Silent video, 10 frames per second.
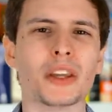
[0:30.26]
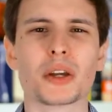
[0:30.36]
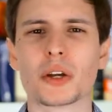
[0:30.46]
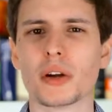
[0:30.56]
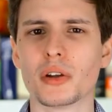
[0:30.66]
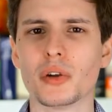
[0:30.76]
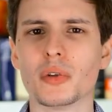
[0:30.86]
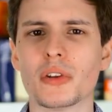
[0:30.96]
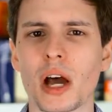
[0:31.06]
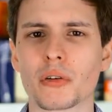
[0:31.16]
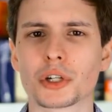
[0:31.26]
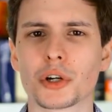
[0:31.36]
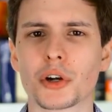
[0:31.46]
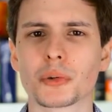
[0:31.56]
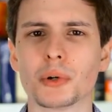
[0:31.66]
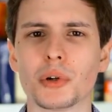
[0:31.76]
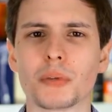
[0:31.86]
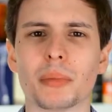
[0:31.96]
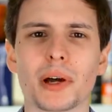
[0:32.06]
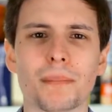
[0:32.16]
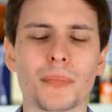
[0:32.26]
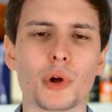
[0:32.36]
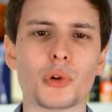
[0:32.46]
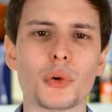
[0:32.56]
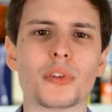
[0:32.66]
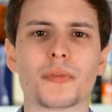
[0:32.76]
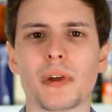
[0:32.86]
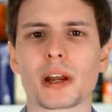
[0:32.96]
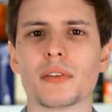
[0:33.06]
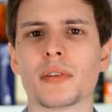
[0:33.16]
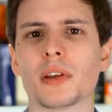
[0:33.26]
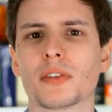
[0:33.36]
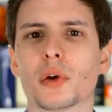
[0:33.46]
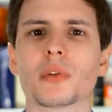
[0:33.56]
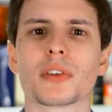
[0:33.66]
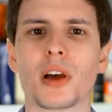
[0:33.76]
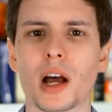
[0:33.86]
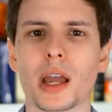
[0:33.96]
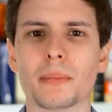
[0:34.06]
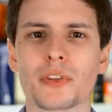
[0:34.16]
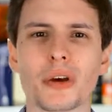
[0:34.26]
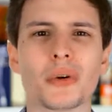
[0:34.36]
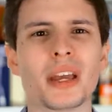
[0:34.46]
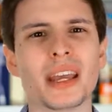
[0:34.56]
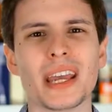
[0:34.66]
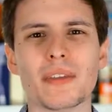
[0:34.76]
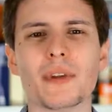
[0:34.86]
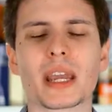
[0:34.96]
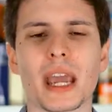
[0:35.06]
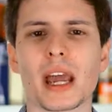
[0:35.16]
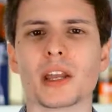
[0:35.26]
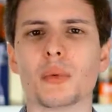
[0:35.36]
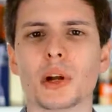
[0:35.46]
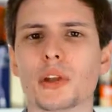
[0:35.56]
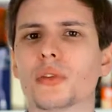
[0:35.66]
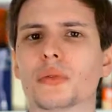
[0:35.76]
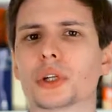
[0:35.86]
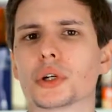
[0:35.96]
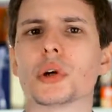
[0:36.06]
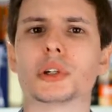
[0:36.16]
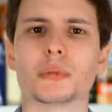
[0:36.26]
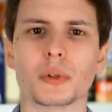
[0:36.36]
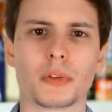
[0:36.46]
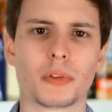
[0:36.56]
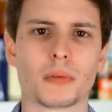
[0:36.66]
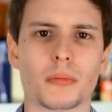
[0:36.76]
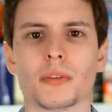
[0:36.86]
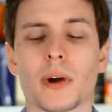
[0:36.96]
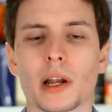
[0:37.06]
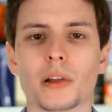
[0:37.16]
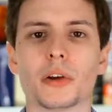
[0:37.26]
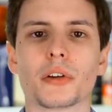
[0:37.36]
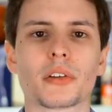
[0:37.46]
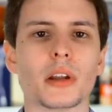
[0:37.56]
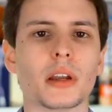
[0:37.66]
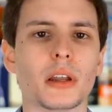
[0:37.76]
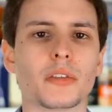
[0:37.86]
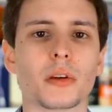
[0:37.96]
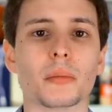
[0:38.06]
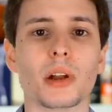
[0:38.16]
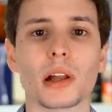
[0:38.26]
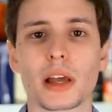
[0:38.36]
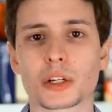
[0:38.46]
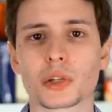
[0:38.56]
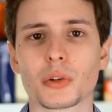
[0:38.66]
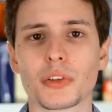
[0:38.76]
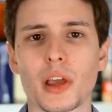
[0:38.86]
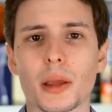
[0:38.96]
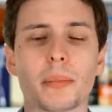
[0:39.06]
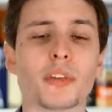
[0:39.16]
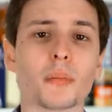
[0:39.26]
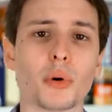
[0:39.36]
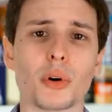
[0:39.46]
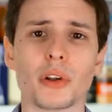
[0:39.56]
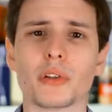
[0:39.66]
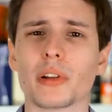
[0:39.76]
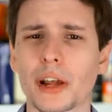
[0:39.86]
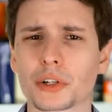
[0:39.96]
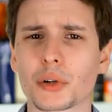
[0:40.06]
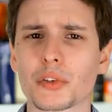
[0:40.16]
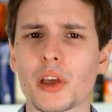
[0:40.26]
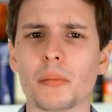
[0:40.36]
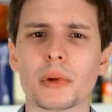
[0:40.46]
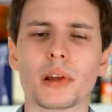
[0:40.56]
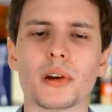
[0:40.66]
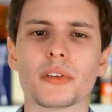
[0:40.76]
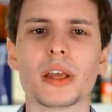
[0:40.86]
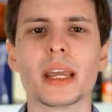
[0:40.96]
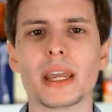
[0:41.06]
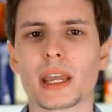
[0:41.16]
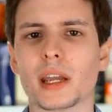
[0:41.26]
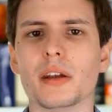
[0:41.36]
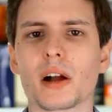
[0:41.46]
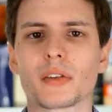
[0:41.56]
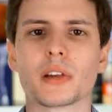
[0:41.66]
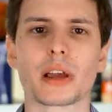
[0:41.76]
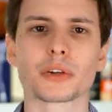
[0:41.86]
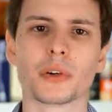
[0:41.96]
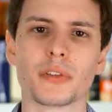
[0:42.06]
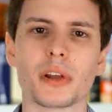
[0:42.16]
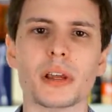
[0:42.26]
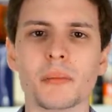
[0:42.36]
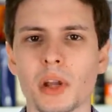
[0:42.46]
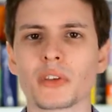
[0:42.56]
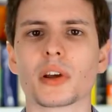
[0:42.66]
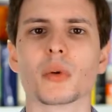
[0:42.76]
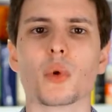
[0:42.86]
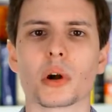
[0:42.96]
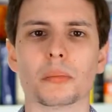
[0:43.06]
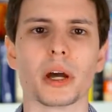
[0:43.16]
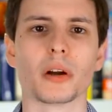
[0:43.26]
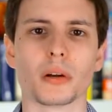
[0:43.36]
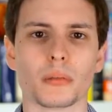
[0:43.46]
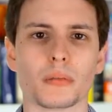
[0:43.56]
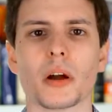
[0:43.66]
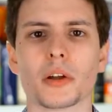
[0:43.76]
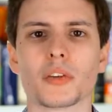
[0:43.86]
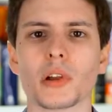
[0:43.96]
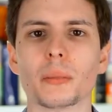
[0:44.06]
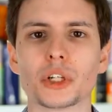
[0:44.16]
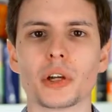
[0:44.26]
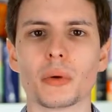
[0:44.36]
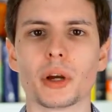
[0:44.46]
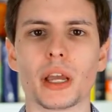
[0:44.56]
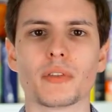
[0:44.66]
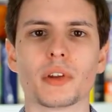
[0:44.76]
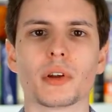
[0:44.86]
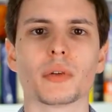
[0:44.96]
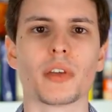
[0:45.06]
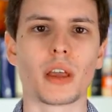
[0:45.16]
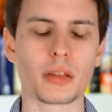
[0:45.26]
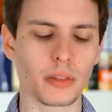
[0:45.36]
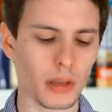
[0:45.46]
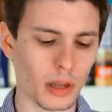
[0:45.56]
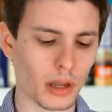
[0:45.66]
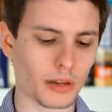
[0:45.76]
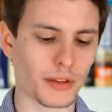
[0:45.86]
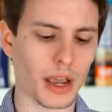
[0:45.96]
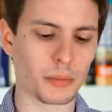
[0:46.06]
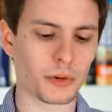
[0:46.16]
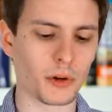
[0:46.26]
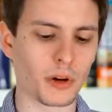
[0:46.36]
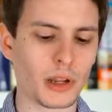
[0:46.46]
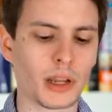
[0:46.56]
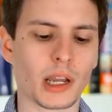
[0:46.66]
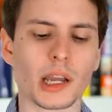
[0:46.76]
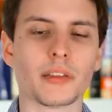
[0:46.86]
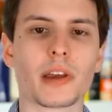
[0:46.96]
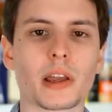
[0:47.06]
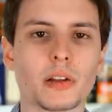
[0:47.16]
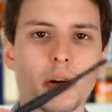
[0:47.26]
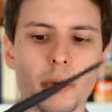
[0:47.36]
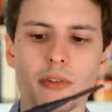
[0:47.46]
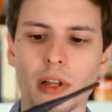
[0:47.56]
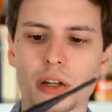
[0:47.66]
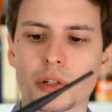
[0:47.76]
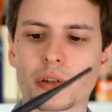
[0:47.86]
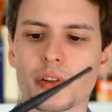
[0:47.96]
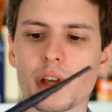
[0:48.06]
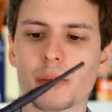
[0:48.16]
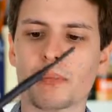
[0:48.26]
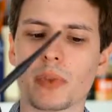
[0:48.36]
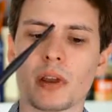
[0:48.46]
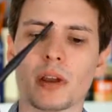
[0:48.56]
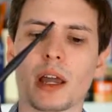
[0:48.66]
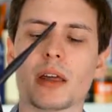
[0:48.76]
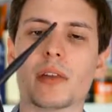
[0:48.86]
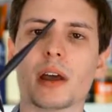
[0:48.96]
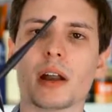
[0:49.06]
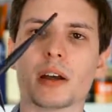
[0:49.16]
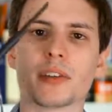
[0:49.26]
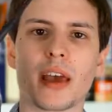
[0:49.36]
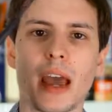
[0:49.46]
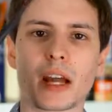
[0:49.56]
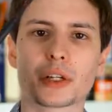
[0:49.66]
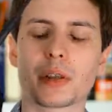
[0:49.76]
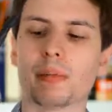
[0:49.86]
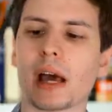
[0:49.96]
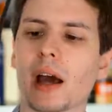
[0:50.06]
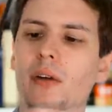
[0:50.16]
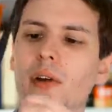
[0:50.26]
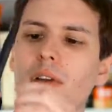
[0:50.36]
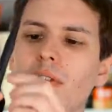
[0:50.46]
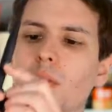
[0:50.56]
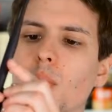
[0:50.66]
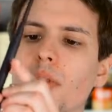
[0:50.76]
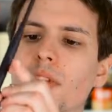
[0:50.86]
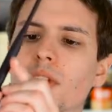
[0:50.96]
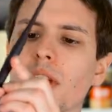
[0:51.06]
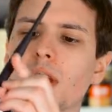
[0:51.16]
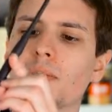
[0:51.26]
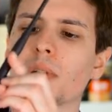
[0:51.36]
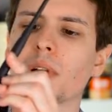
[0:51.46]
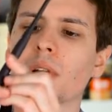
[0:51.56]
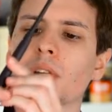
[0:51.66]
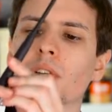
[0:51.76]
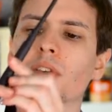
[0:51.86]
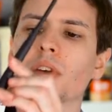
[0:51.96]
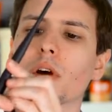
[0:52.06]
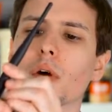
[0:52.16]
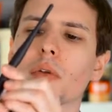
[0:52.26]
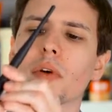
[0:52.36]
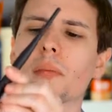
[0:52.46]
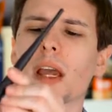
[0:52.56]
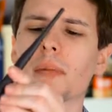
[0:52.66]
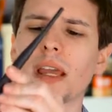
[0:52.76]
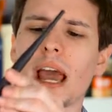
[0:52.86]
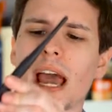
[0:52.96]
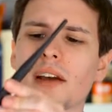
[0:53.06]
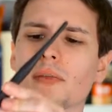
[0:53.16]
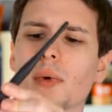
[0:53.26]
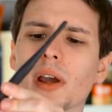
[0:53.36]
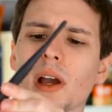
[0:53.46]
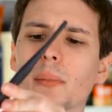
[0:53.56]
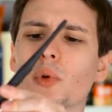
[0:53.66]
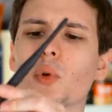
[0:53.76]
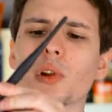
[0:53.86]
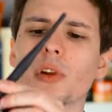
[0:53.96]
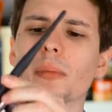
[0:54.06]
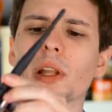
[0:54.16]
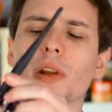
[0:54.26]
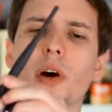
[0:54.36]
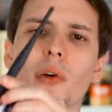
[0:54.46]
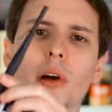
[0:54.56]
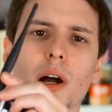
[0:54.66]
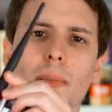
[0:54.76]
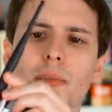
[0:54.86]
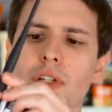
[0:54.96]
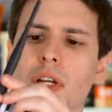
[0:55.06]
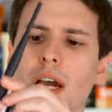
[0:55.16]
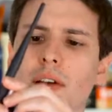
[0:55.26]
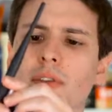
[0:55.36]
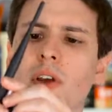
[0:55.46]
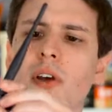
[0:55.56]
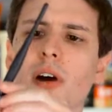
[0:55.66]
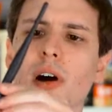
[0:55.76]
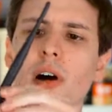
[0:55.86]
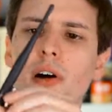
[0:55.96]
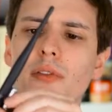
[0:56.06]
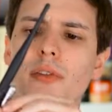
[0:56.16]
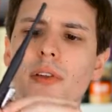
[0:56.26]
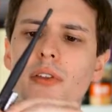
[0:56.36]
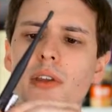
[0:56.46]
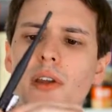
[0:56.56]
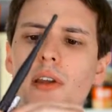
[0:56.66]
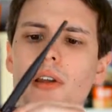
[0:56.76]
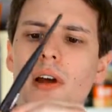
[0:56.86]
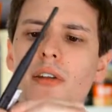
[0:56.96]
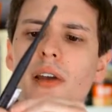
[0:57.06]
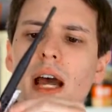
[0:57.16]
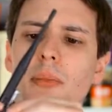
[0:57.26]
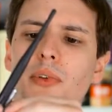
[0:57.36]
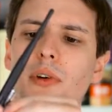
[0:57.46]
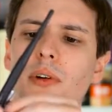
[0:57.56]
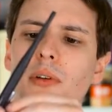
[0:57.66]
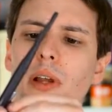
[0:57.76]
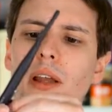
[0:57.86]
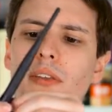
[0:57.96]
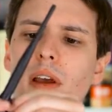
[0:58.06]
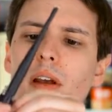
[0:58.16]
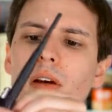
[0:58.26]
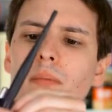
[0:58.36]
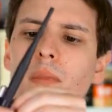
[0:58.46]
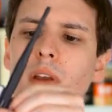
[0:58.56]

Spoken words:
You could use non-rechargeables, but they'll lose effectiveness over time, so if you can, you want to use rechargeables. Finally, you're just going to need some electrical tape. It's important to use electrical tape because it conducts electricity. It's going to work better. Alright, so let me show you what you have to do. Take the adapter and take a little bit of electrical tape and then attach the batteries with the tape so they're maybe halfway up or a little bit lower up the shaft of the adapter antenna,